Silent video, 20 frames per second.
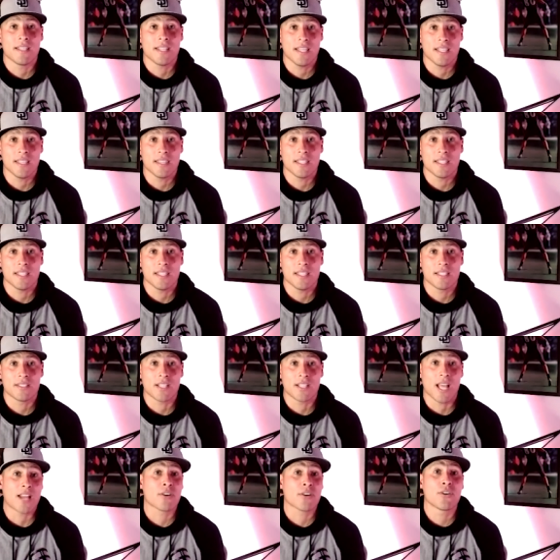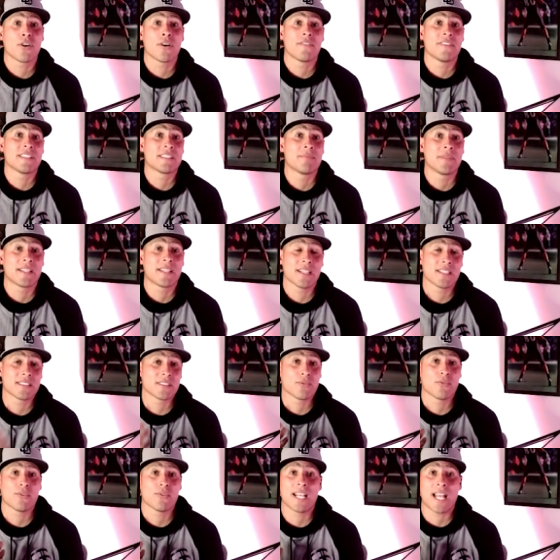in the i don't know if it's because
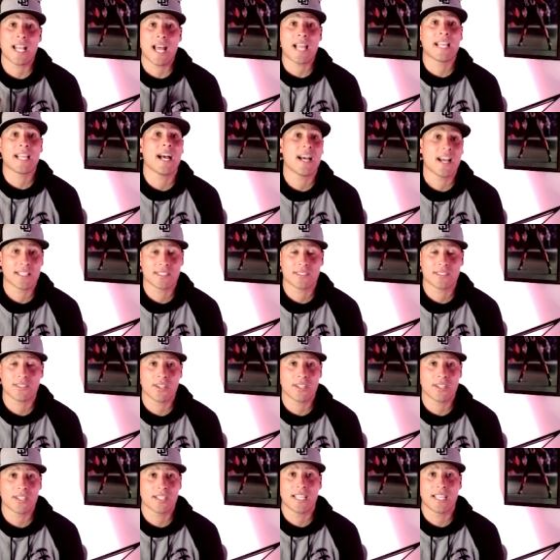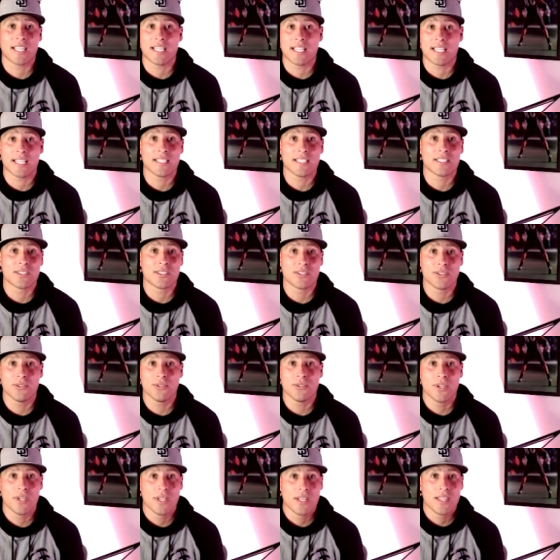of when i got i started getting
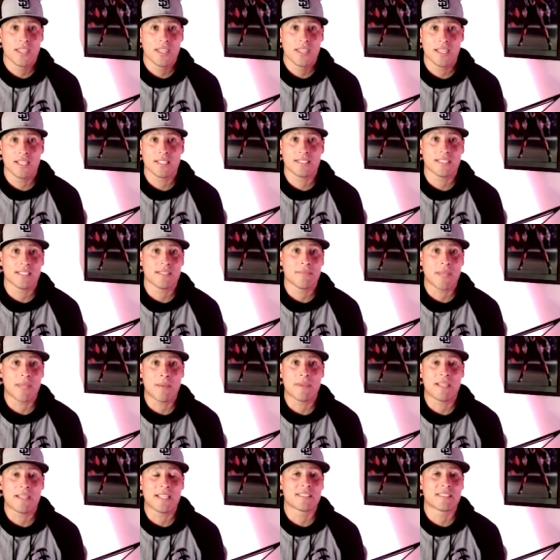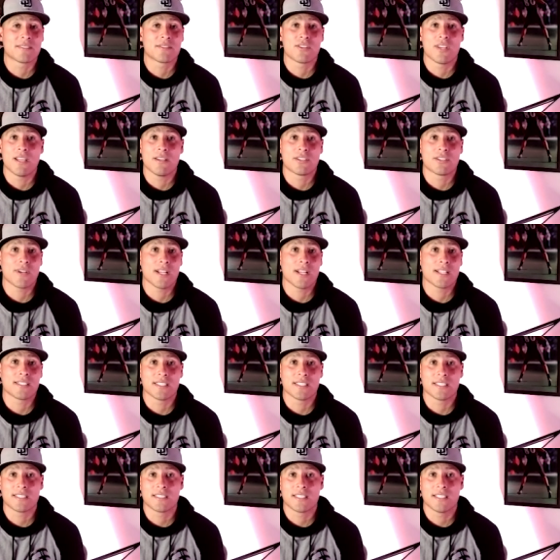into this and maybe it's it
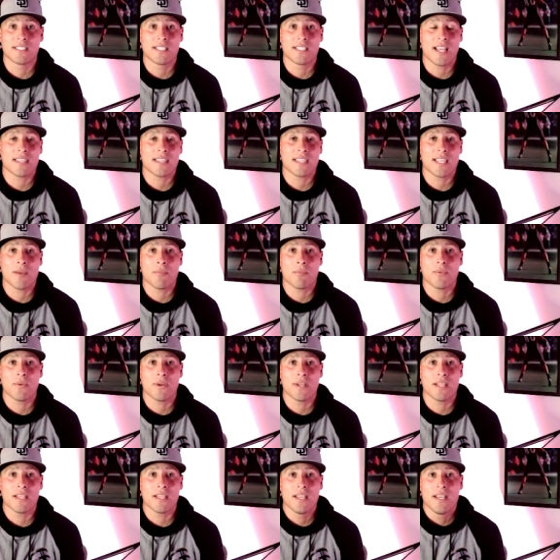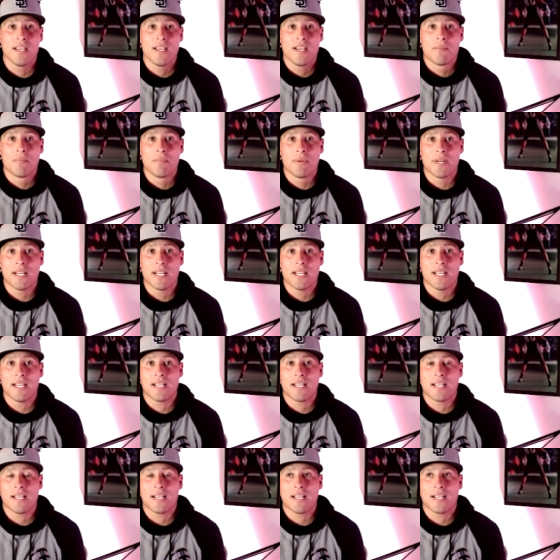transitioned at that point but
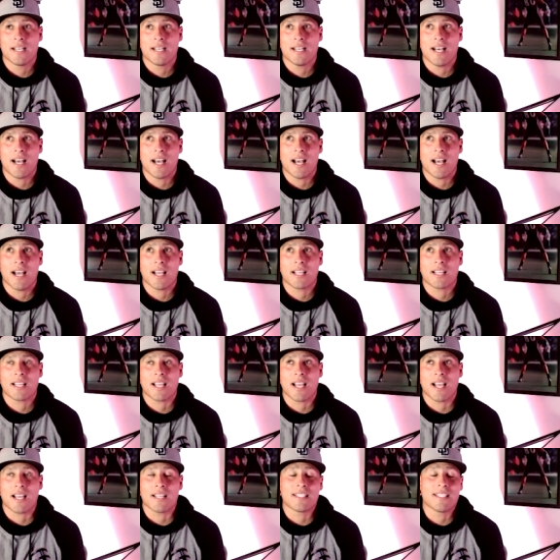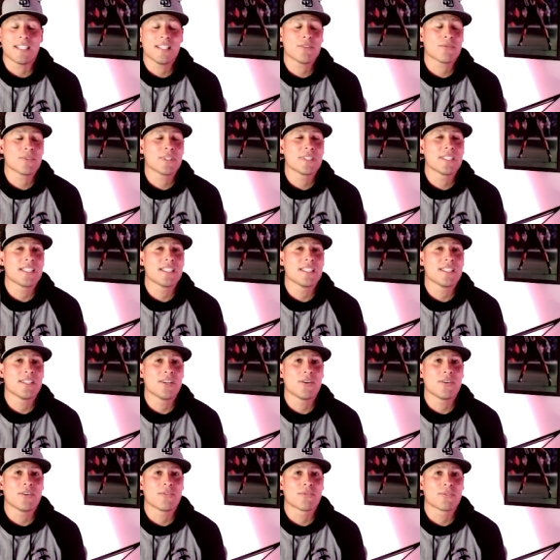I I didn't really
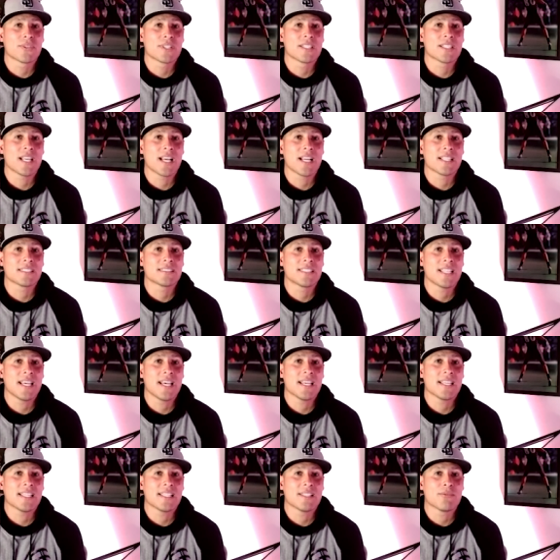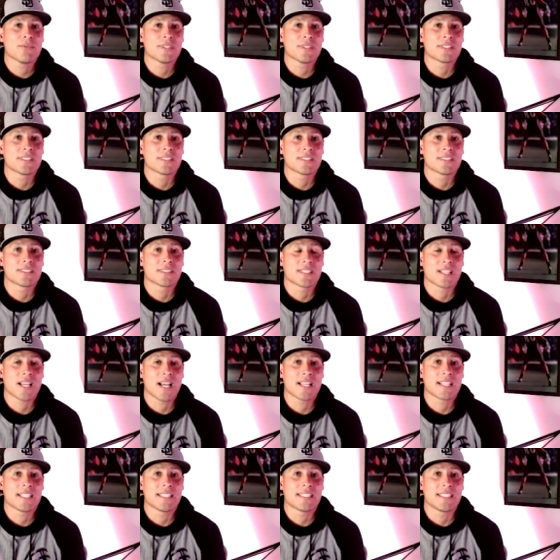know realize that it was
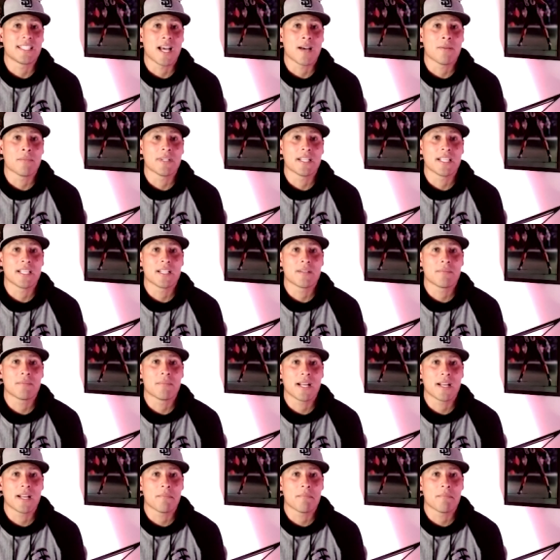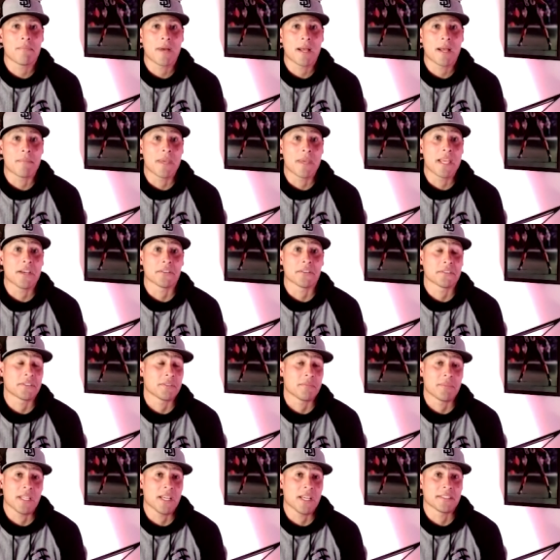kind of dominated by by male,
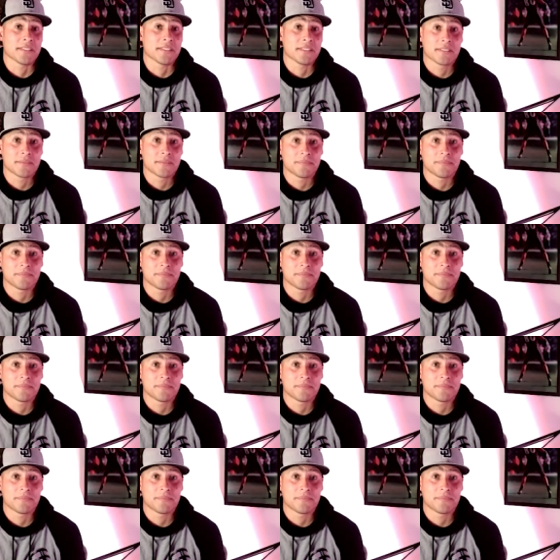to be honest.